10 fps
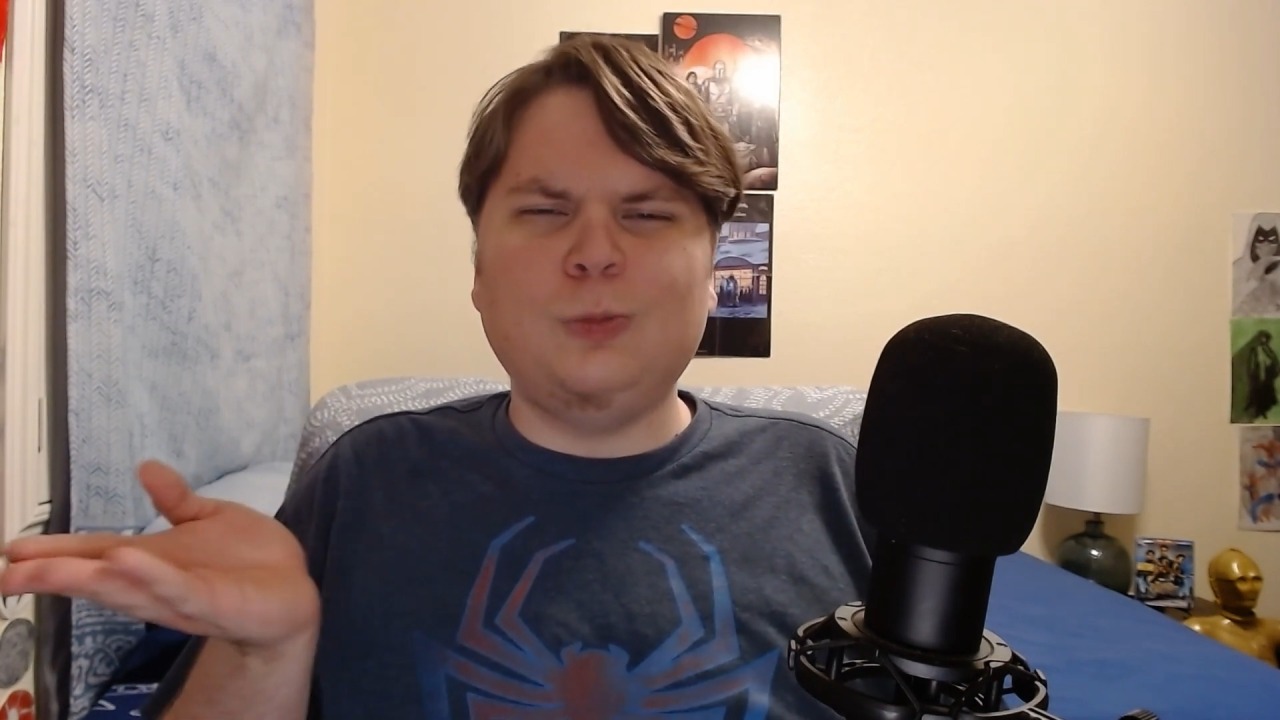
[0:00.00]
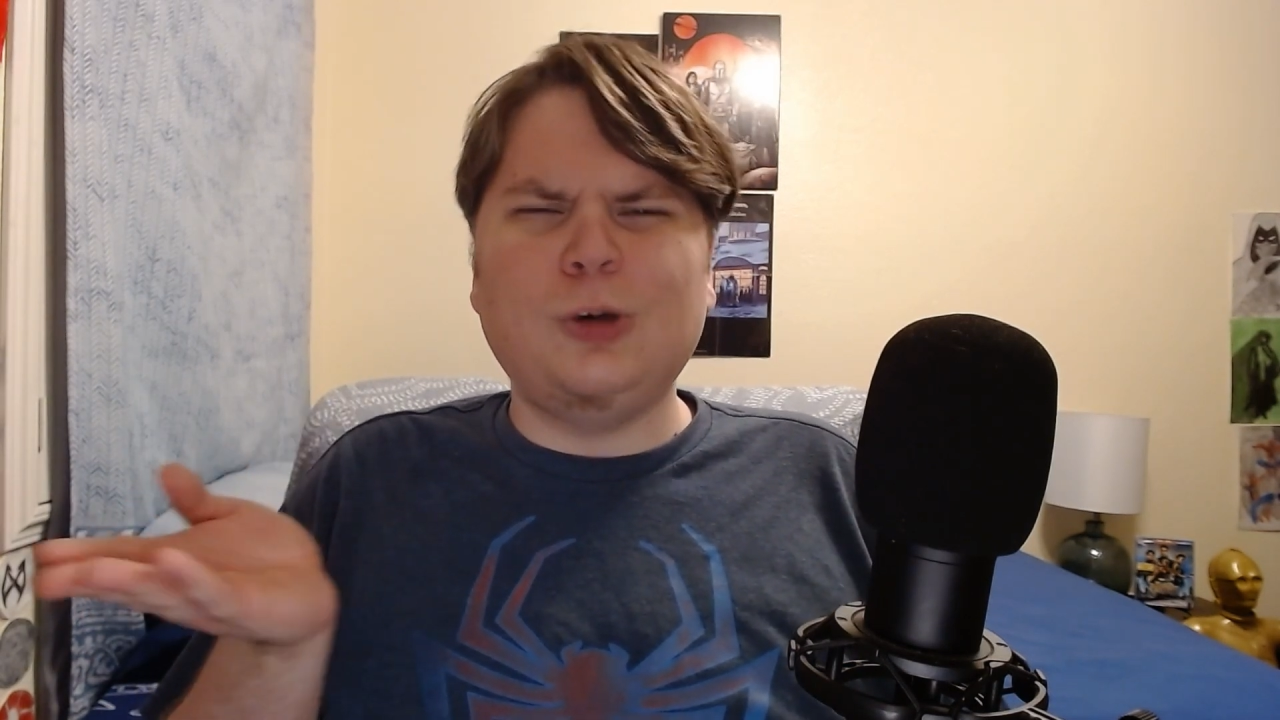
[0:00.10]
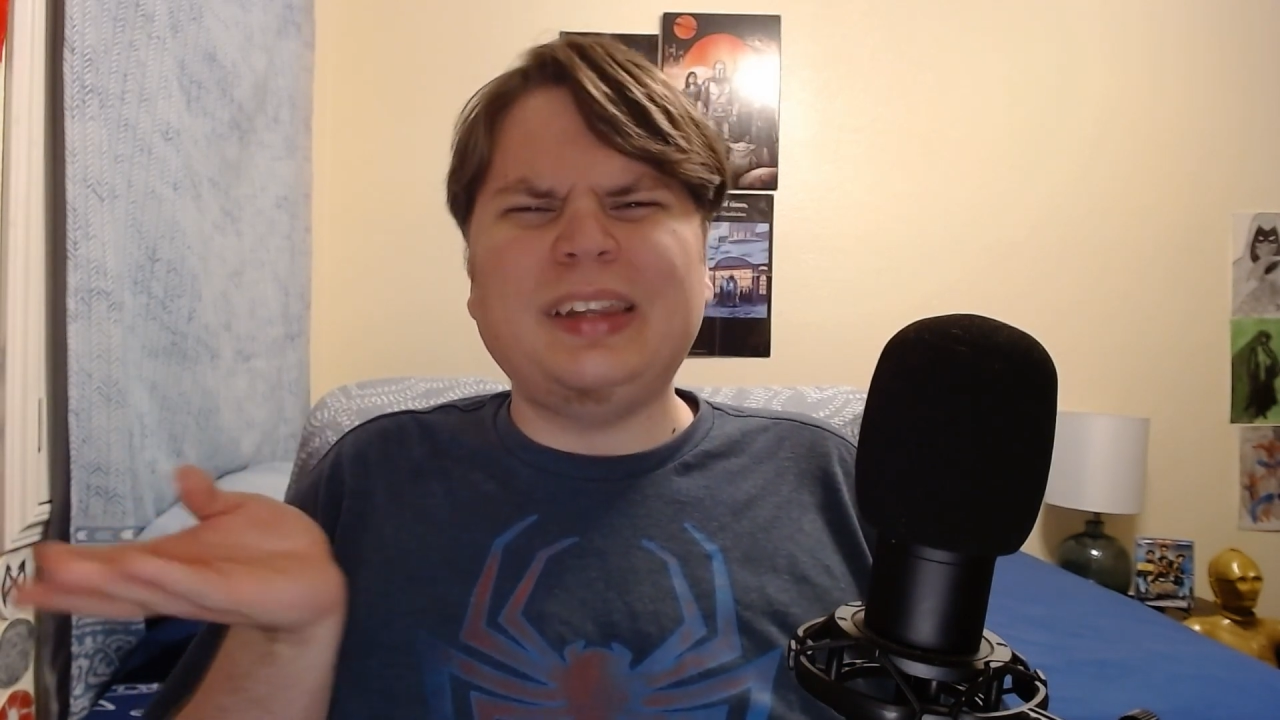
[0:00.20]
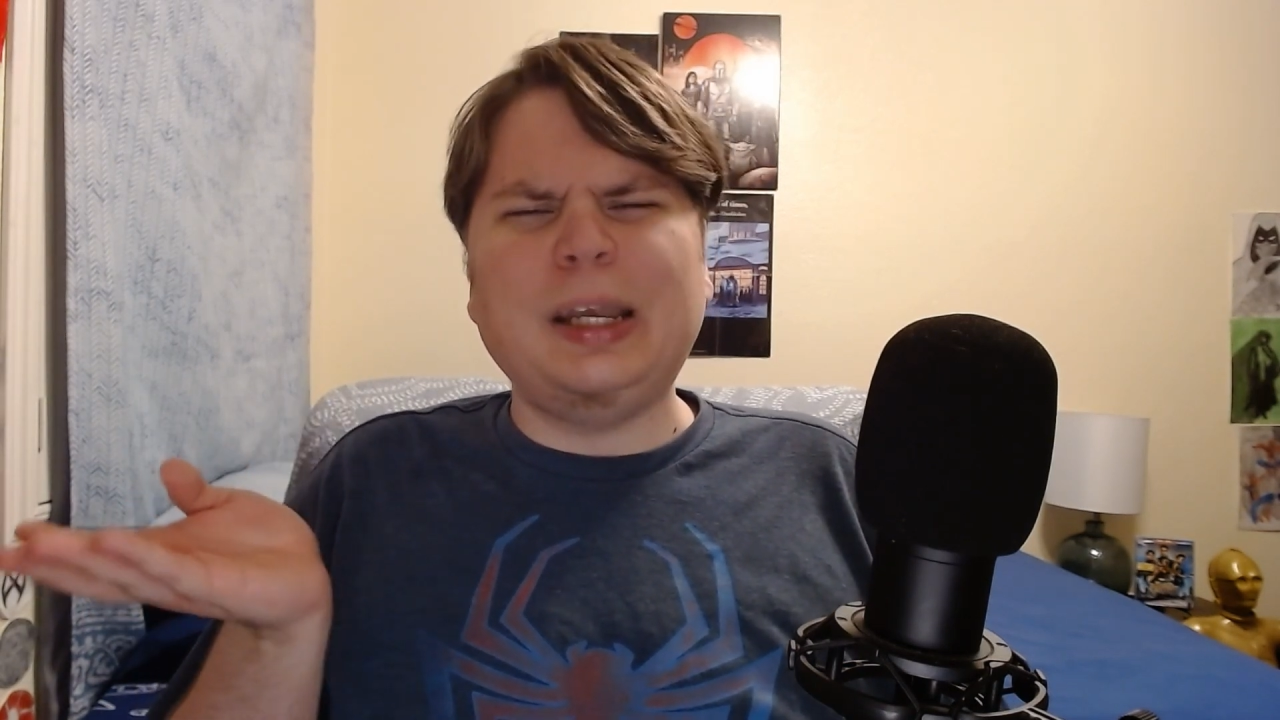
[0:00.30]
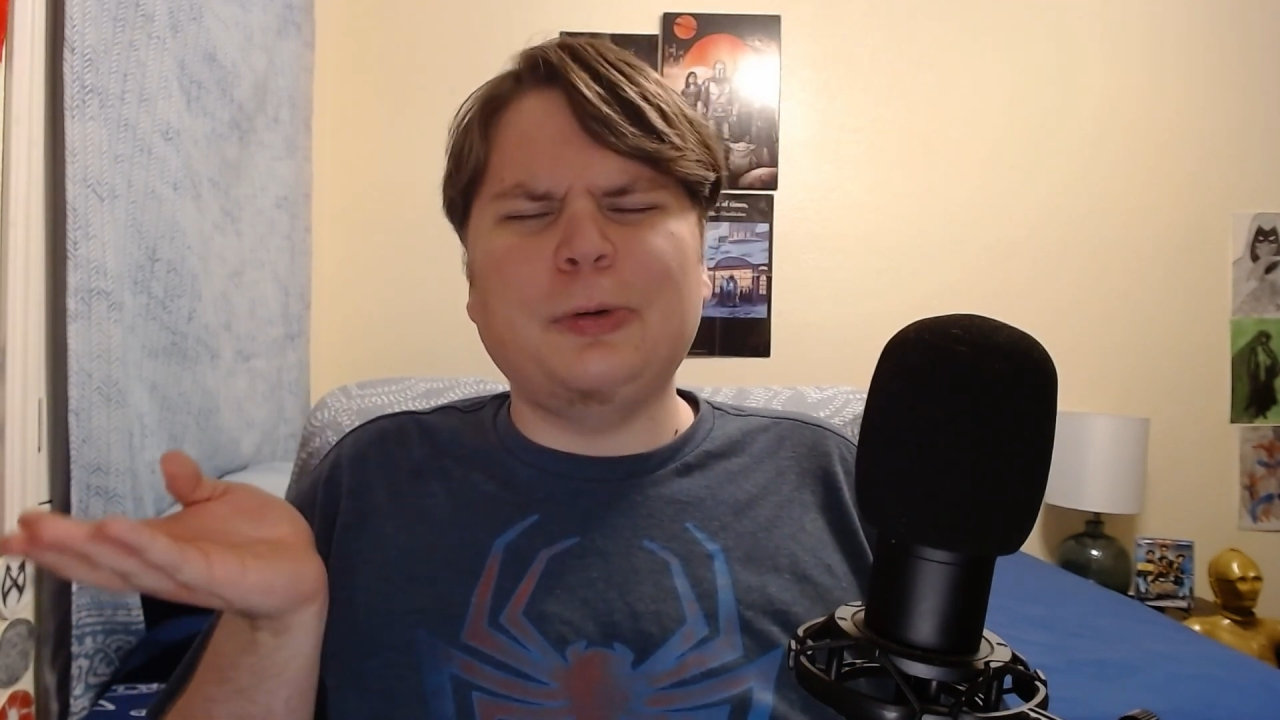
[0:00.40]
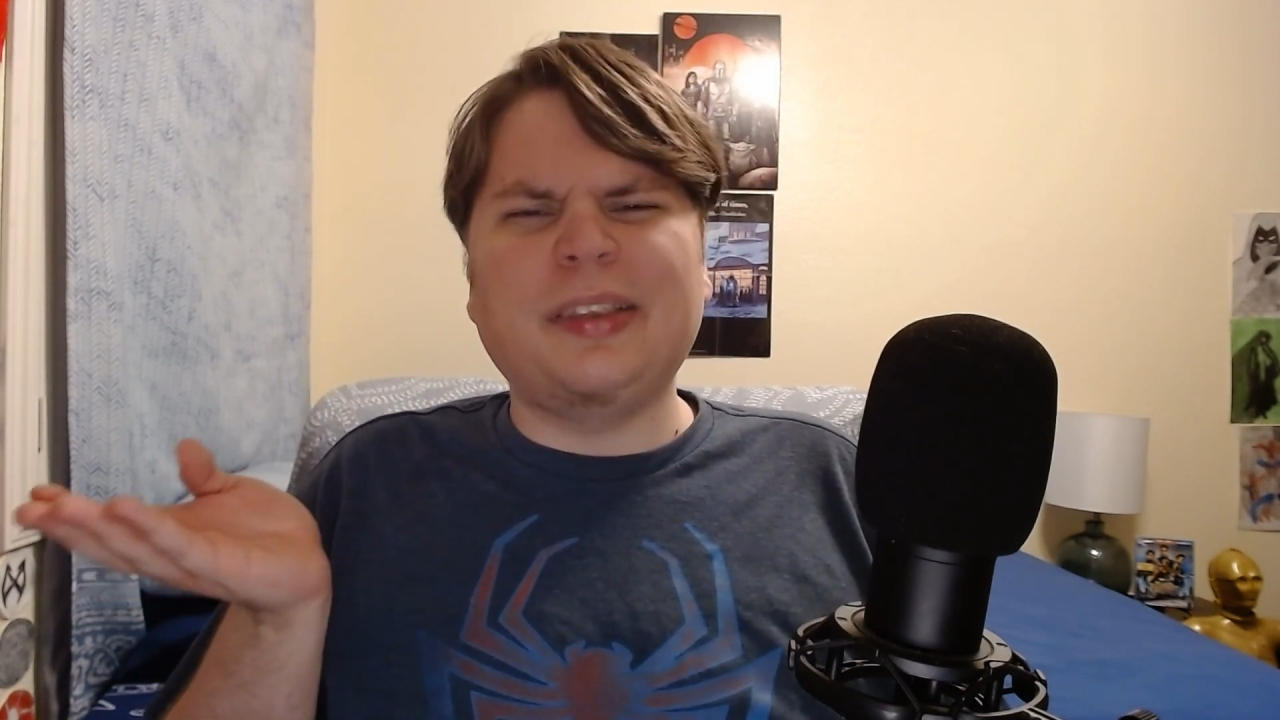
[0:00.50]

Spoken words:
while they were